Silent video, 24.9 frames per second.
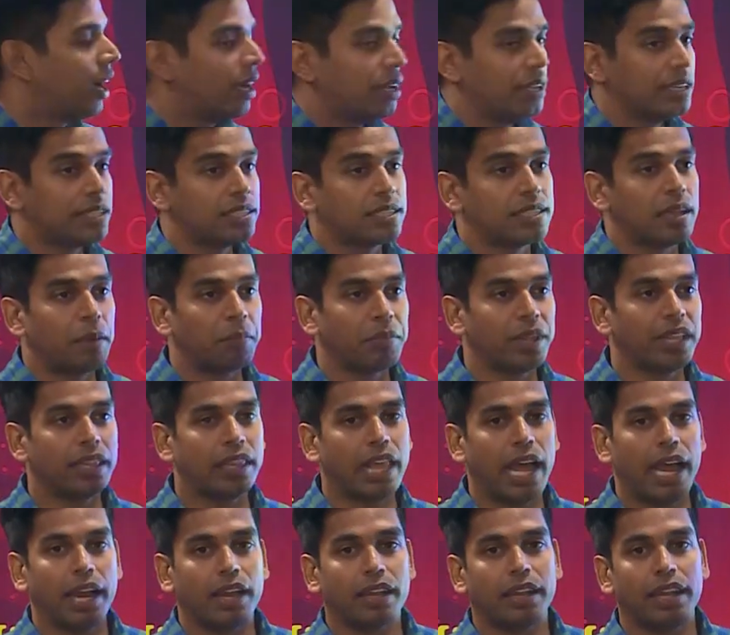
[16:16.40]
It's something
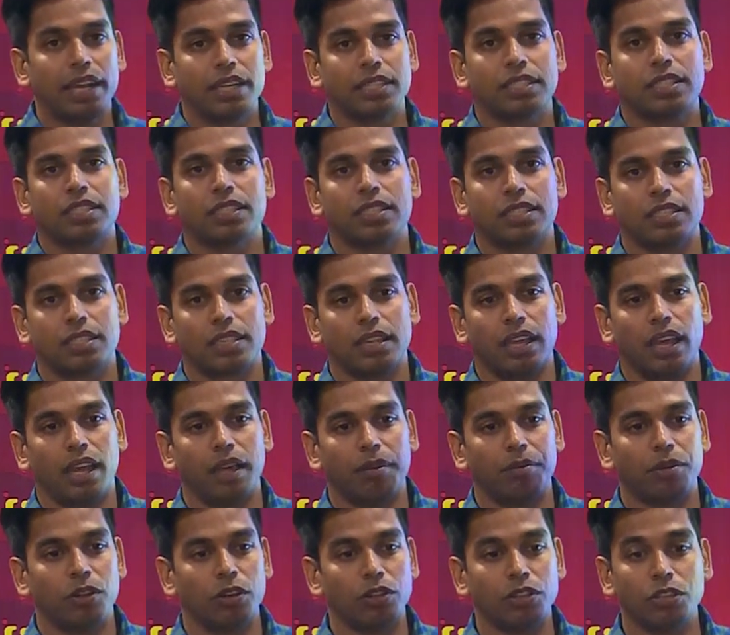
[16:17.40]
that's
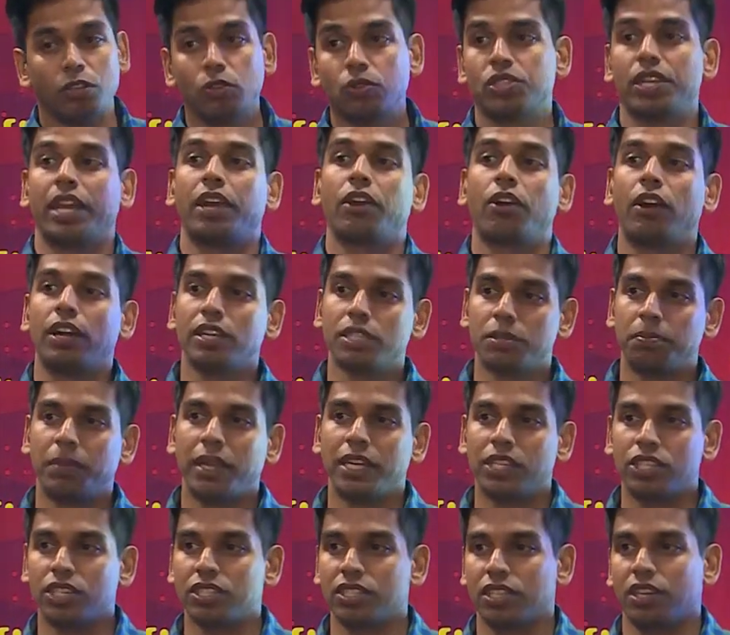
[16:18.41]
used across
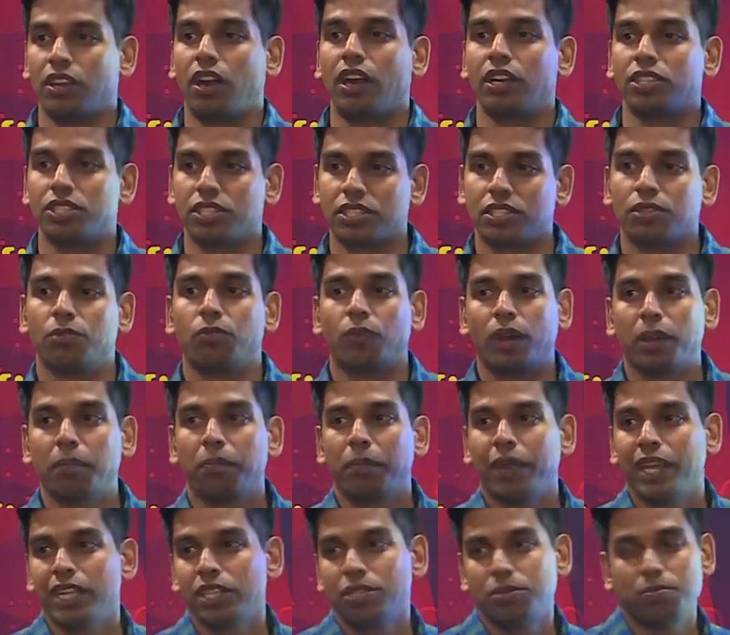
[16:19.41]
pages and not just in one
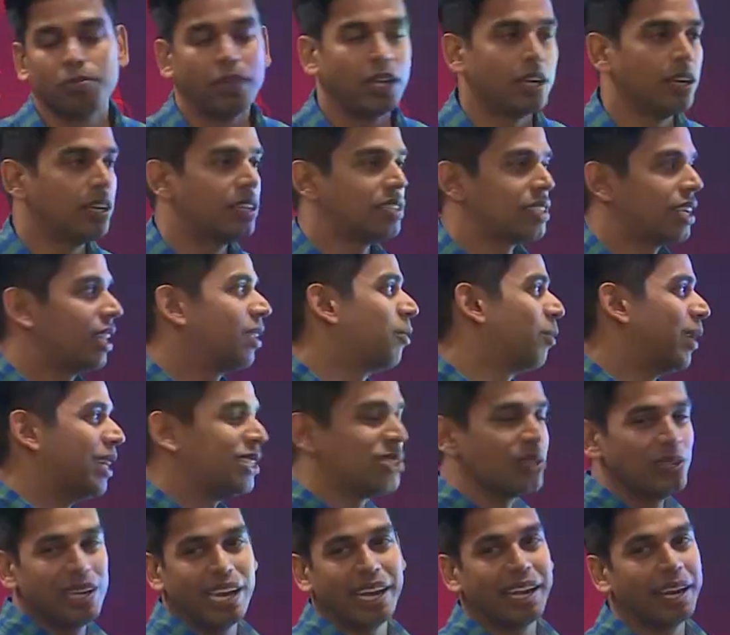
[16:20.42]
page, because
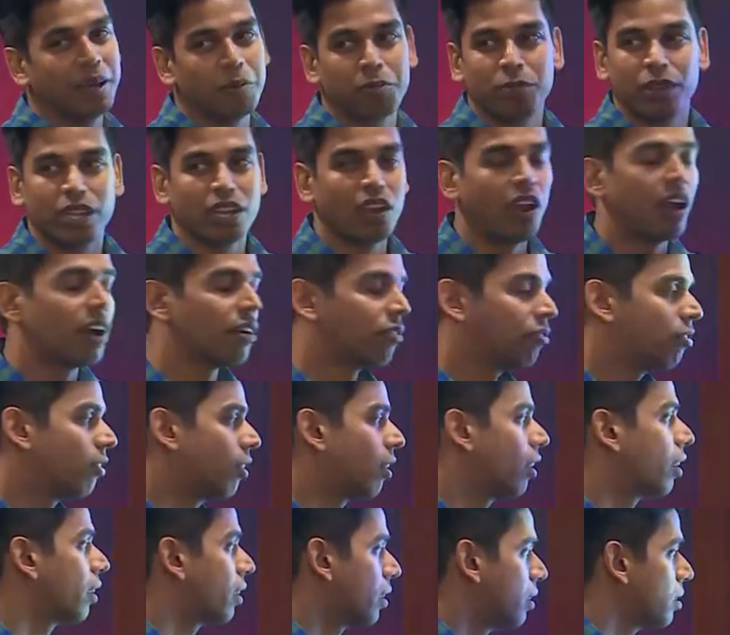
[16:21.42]
otherwise you'll end up with a lot of
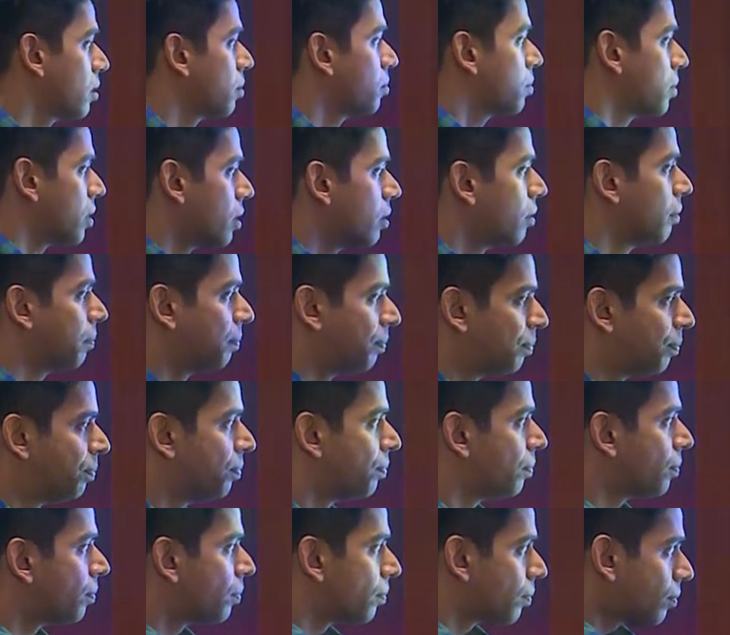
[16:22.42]
organisms.
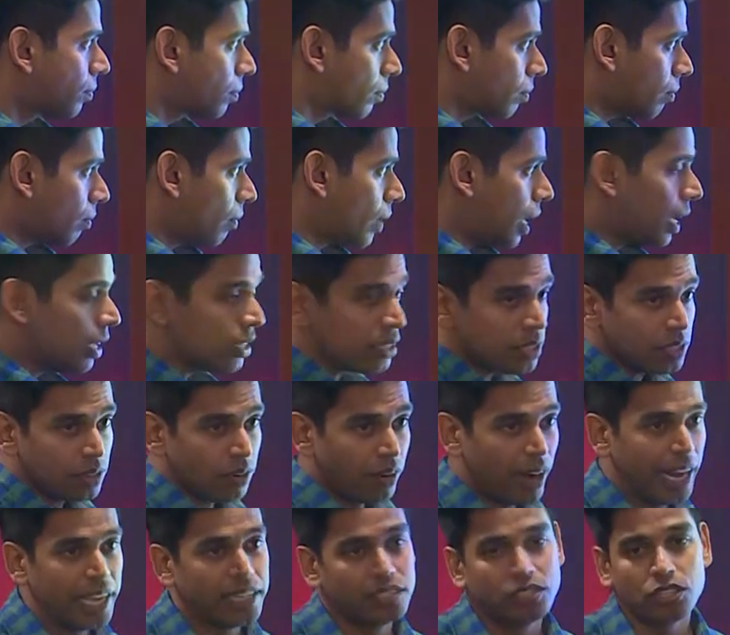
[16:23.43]

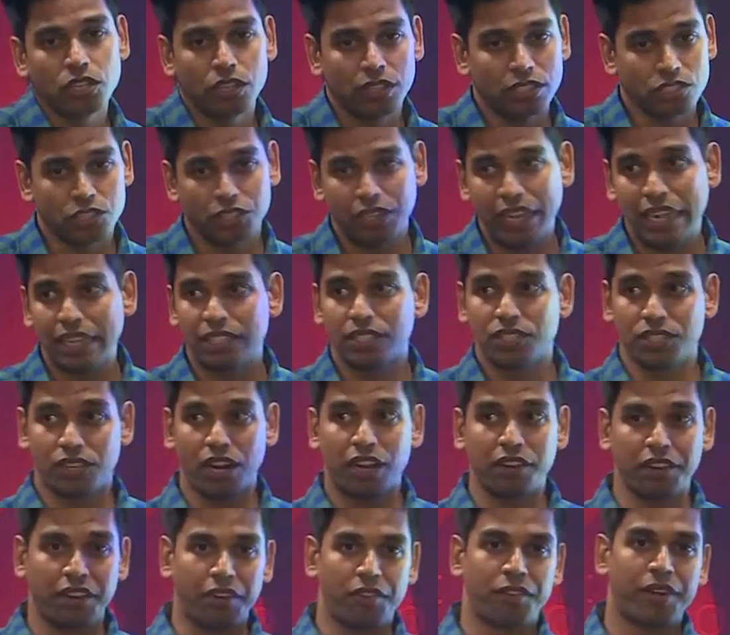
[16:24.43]
Right. So that's
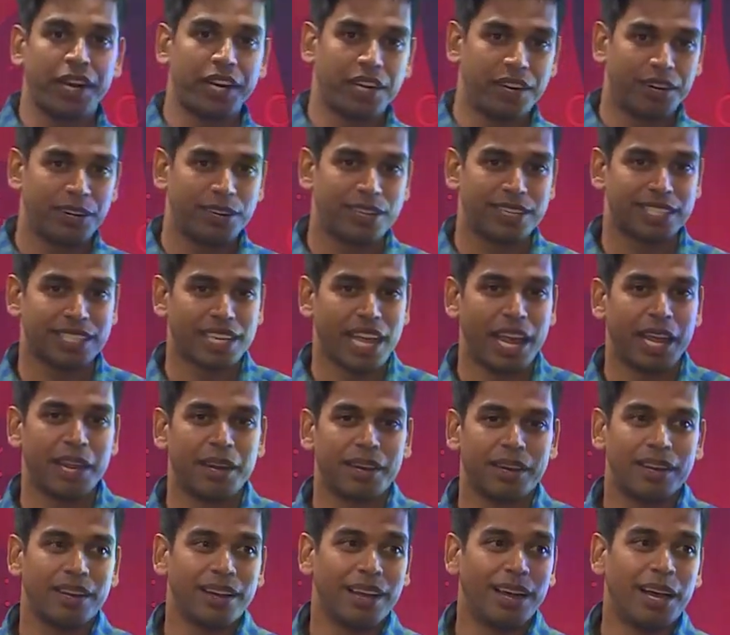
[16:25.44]
now you've created a
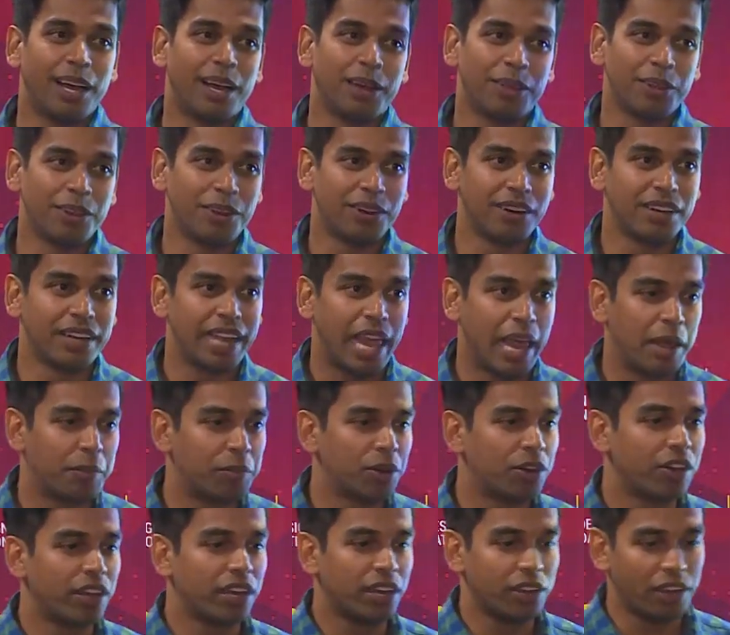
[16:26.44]
design, your
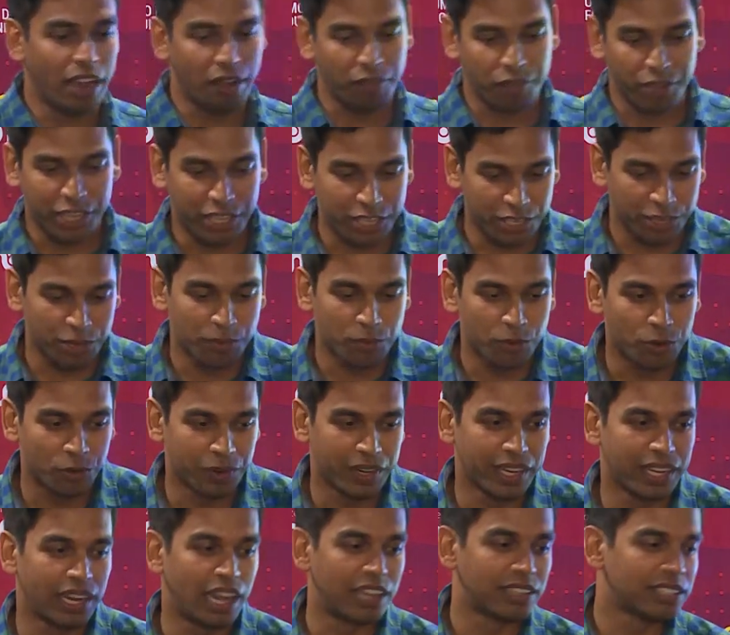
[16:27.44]
library, you have created your
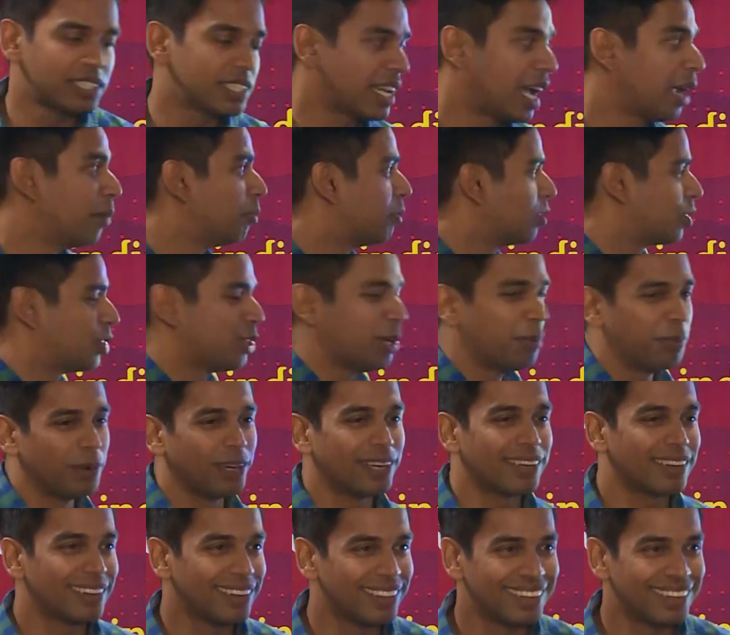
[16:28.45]
movie. Now it's time to ship it.